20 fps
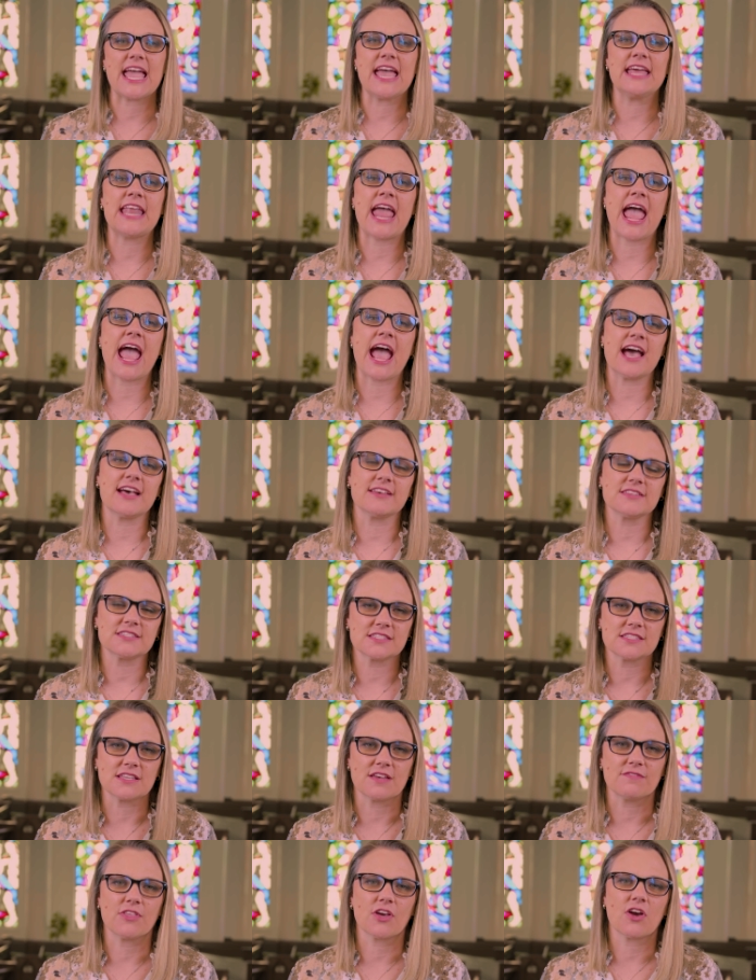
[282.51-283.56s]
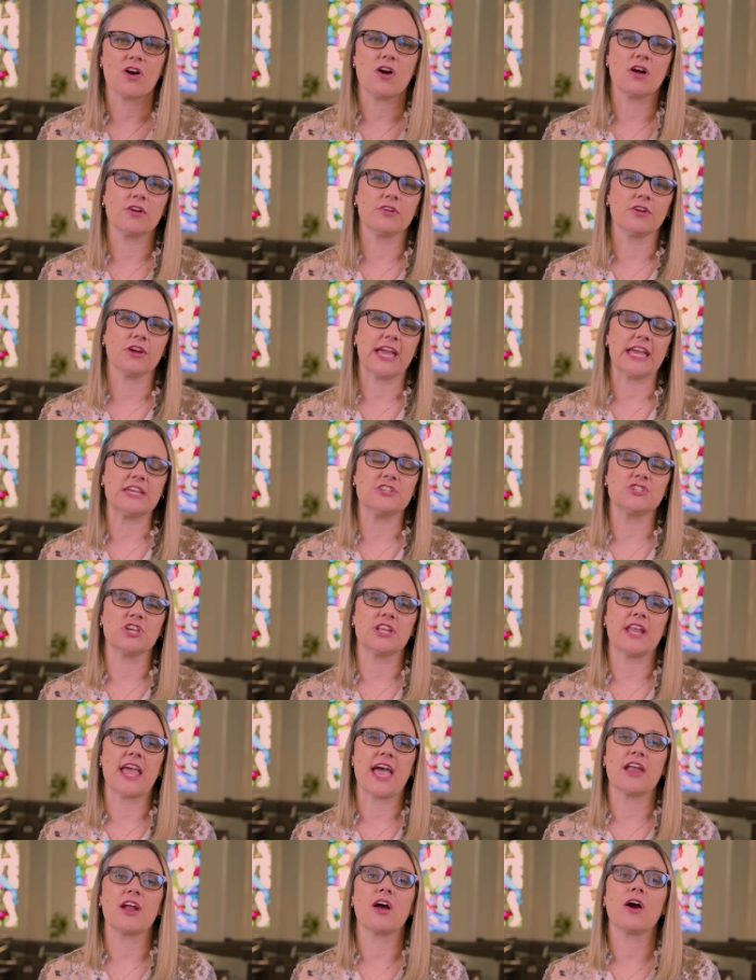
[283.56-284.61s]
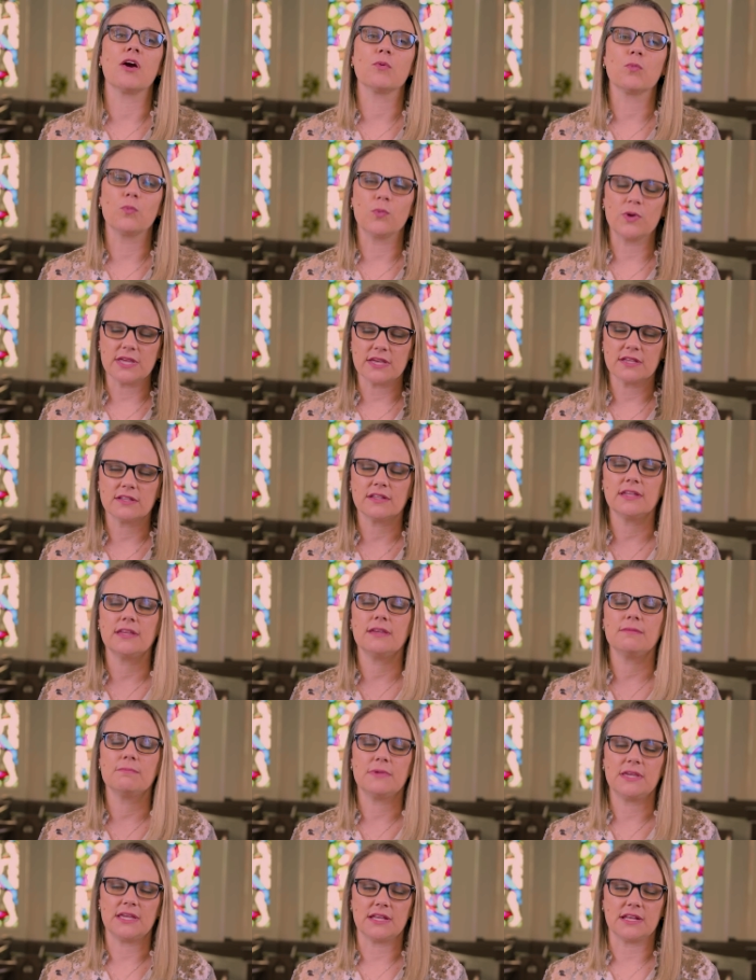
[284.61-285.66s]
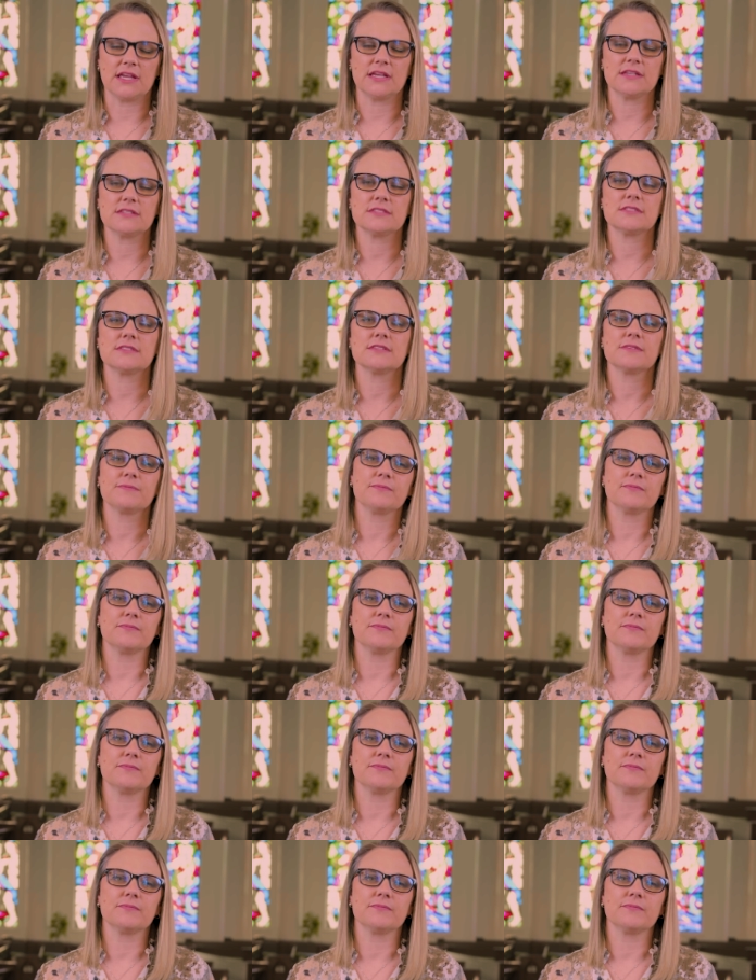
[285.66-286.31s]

and asks of the congregation at our weekly meetings.